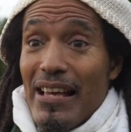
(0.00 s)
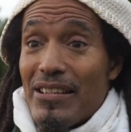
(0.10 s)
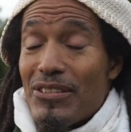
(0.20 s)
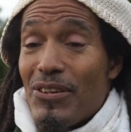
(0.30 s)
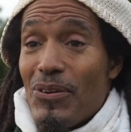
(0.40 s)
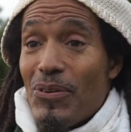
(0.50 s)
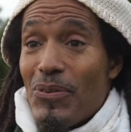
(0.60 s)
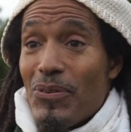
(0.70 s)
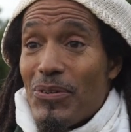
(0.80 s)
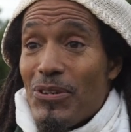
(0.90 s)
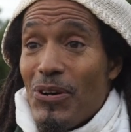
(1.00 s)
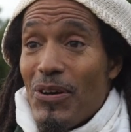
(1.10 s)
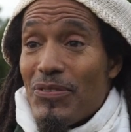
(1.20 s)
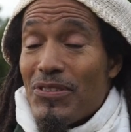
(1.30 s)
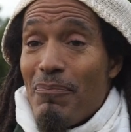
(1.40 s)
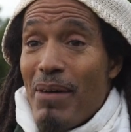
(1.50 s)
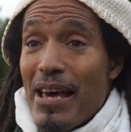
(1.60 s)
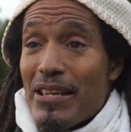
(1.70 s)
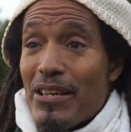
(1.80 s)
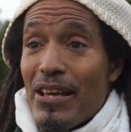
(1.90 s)
And so, you know, if
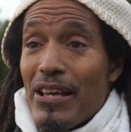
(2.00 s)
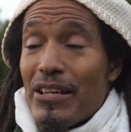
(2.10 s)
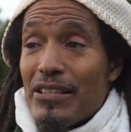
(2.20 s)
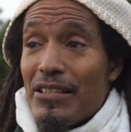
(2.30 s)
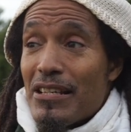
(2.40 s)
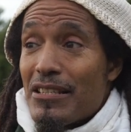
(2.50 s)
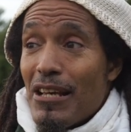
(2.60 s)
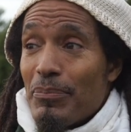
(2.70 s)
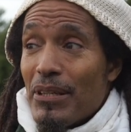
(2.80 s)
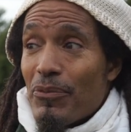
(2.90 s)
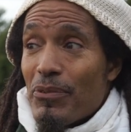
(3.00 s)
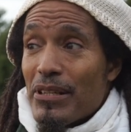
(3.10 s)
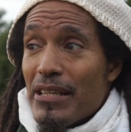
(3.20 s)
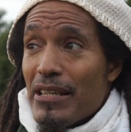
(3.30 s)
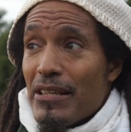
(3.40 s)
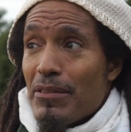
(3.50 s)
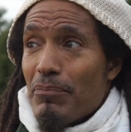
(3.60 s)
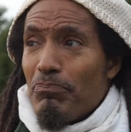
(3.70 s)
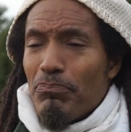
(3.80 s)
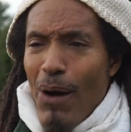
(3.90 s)
somebody does something really
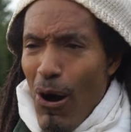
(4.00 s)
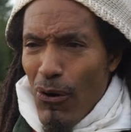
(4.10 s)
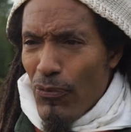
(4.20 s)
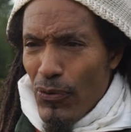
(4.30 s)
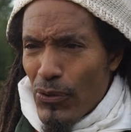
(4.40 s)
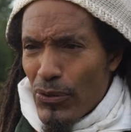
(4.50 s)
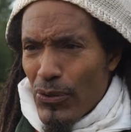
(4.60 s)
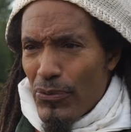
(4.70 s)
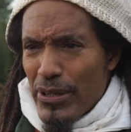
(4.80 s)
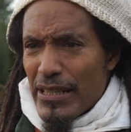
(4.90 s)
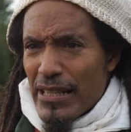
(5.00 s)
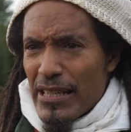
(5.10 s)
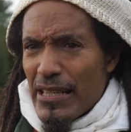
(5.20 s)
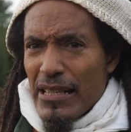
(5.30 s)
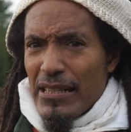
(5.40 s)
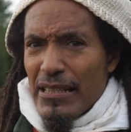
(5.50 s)
powerful or really